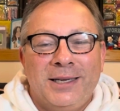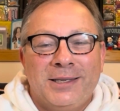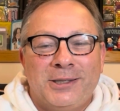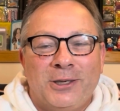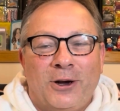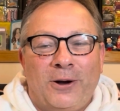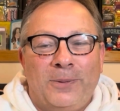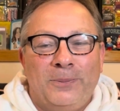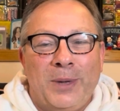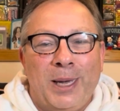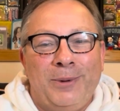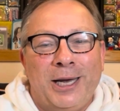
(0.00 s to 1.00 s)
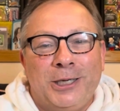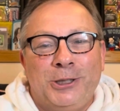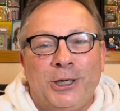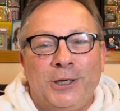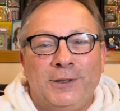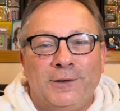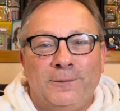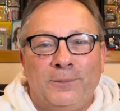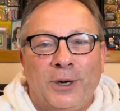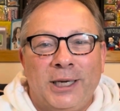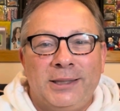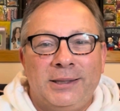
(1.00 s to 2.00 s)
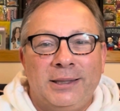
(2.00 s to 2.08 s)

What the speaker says: So maybe I shouldn't have, but